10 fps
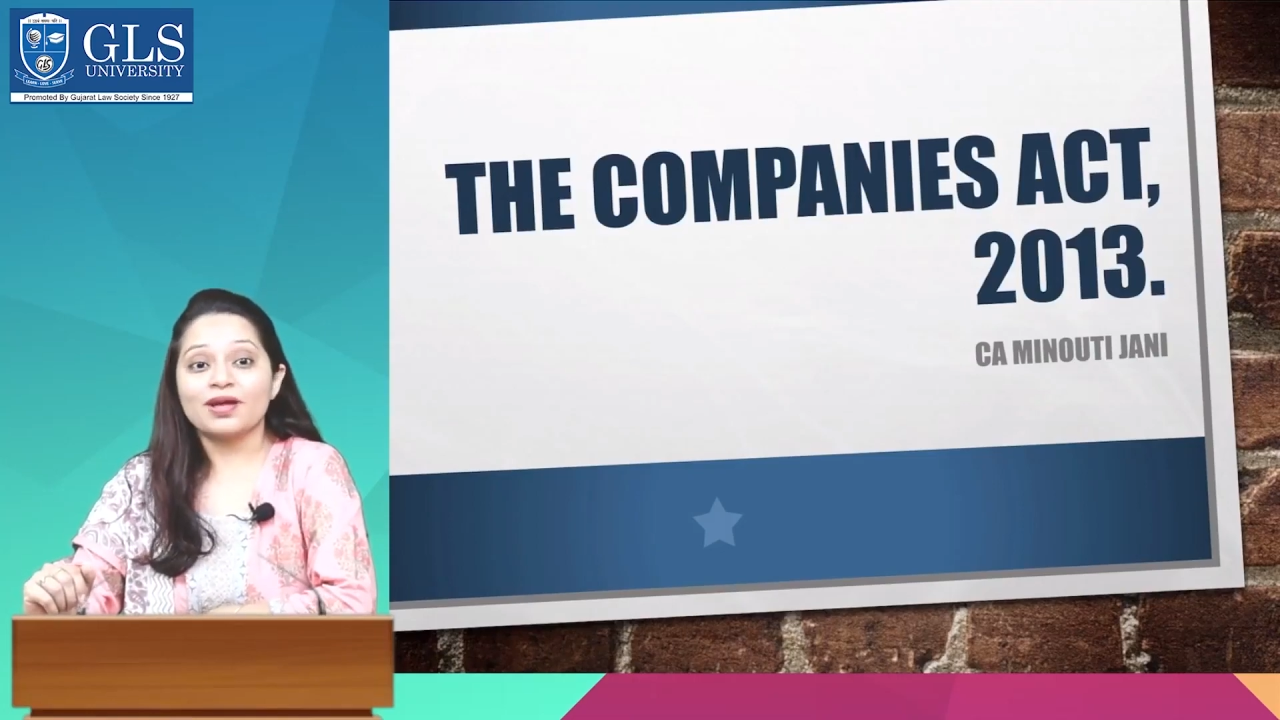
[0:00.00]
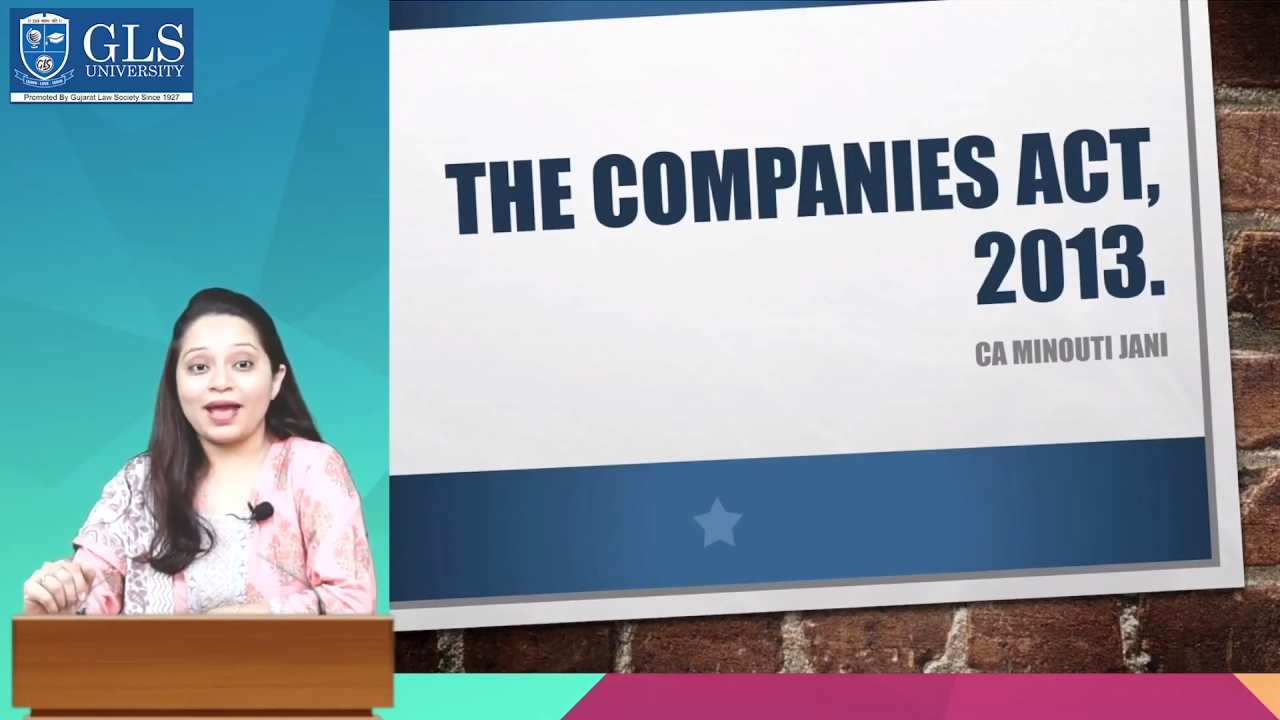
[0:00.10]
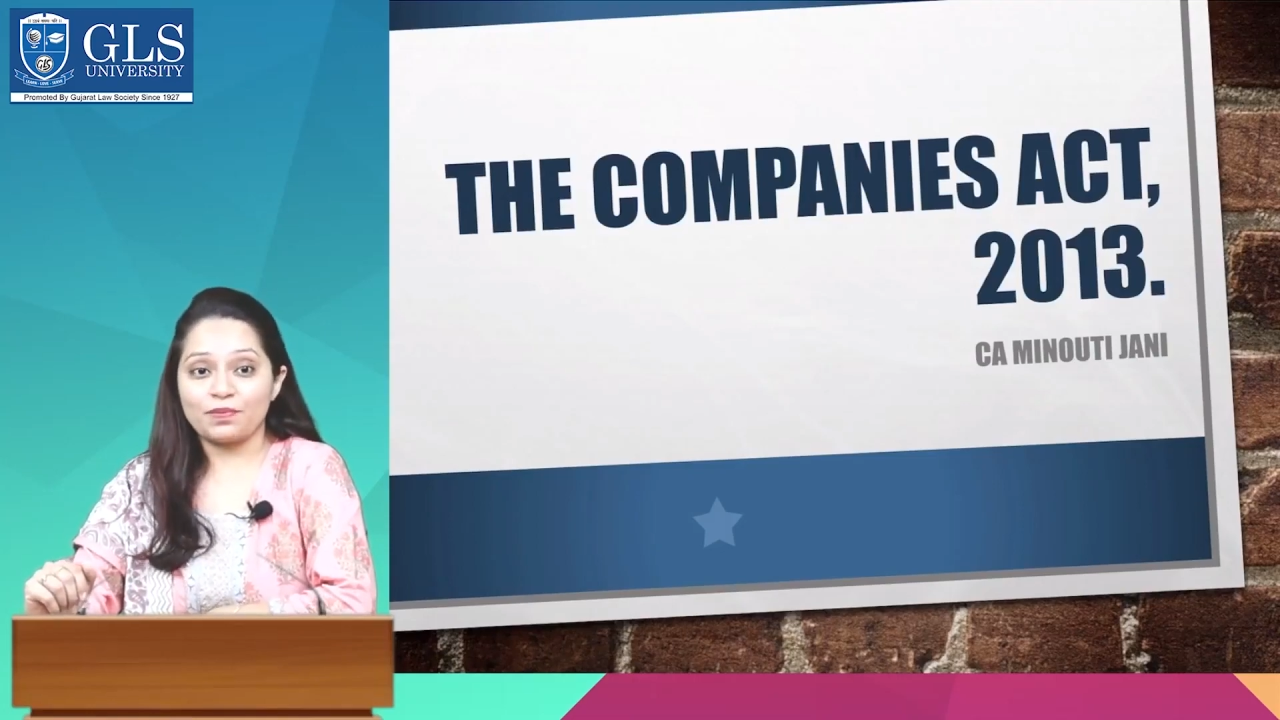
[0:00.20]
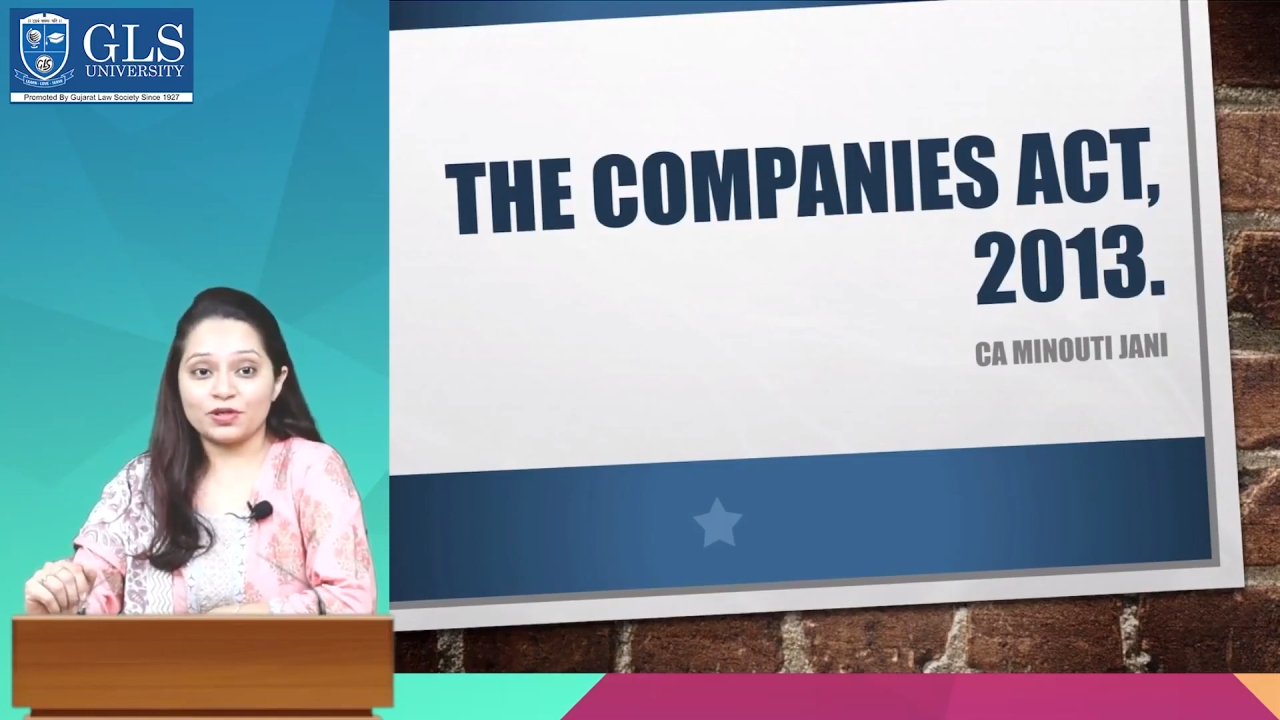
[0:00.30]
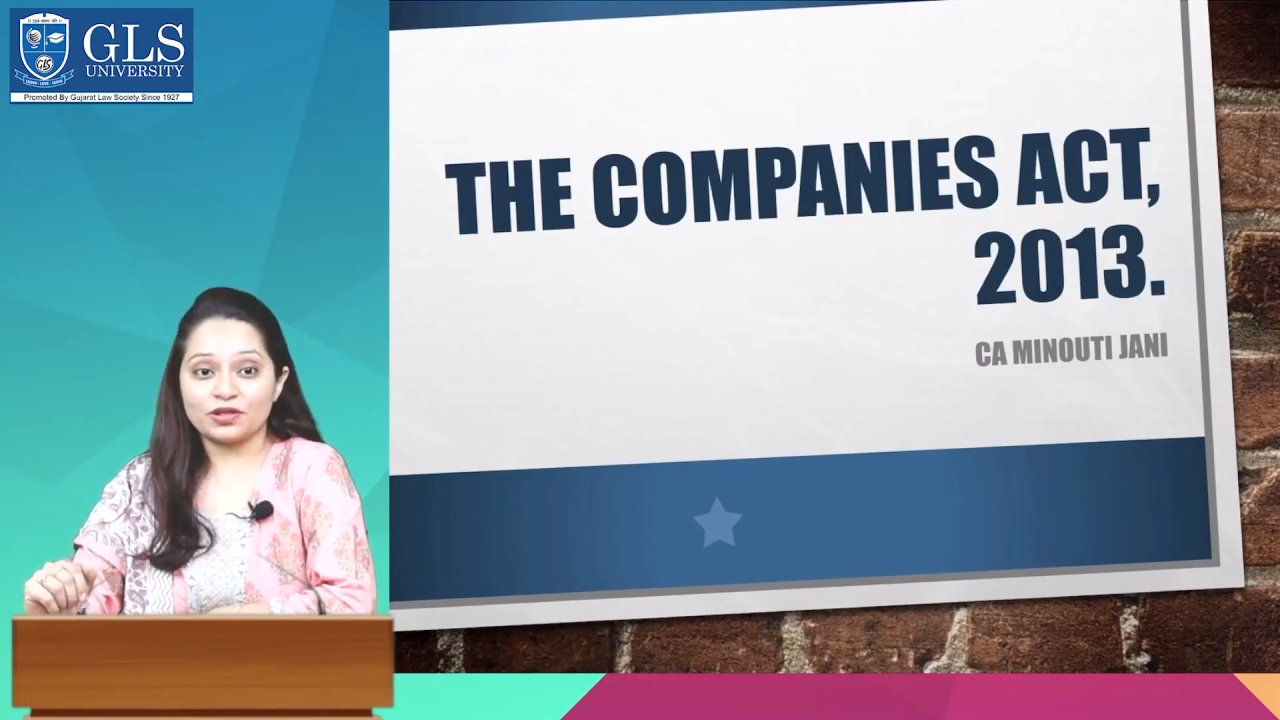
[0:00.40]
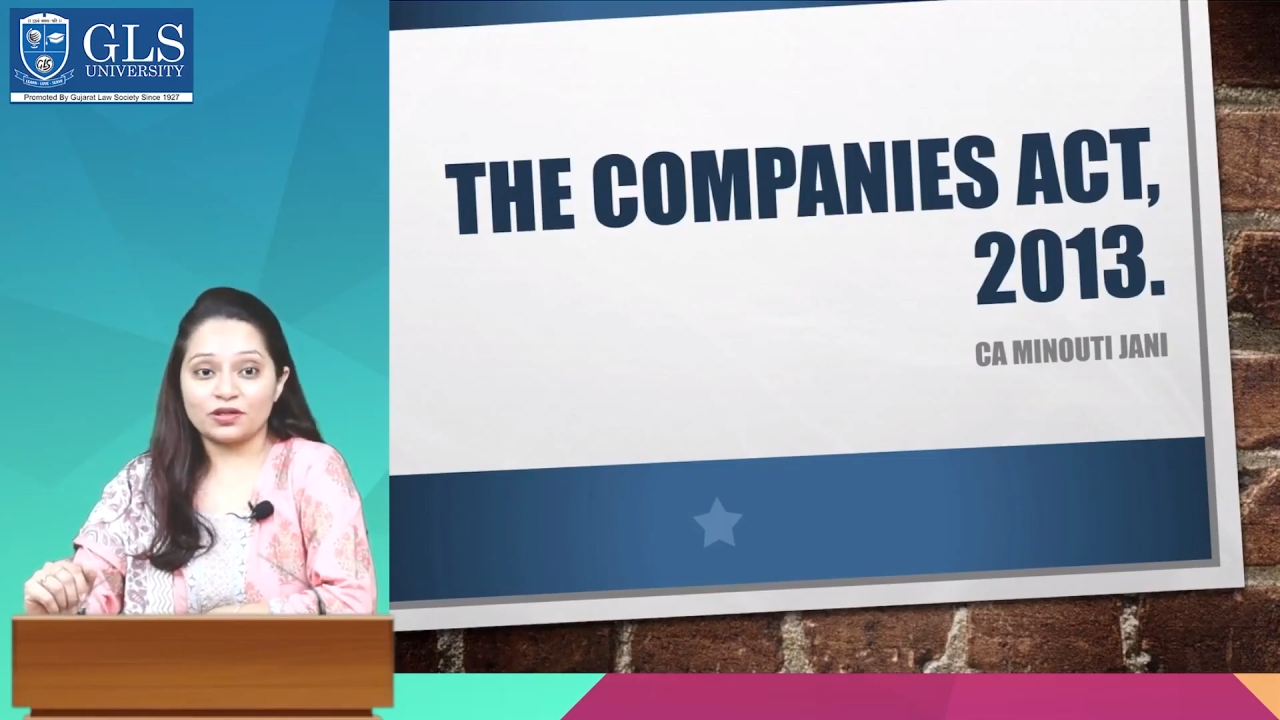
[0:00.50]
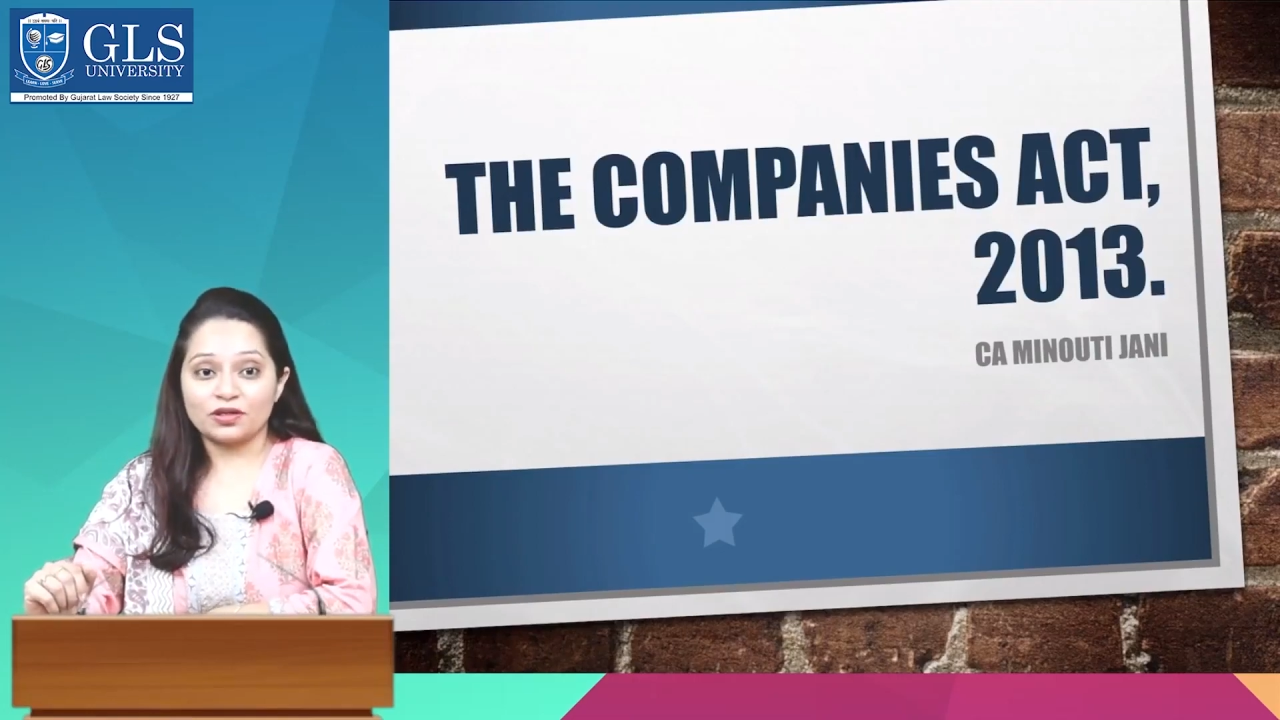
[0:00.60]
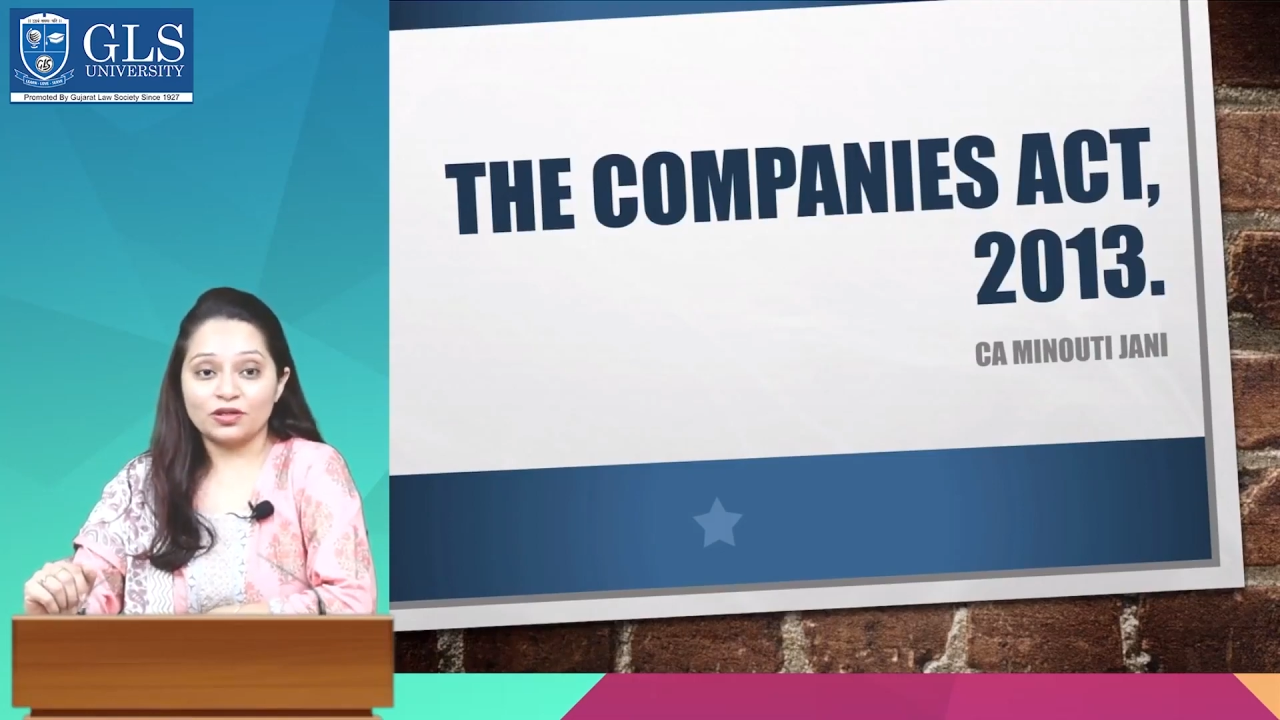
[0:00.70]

capital.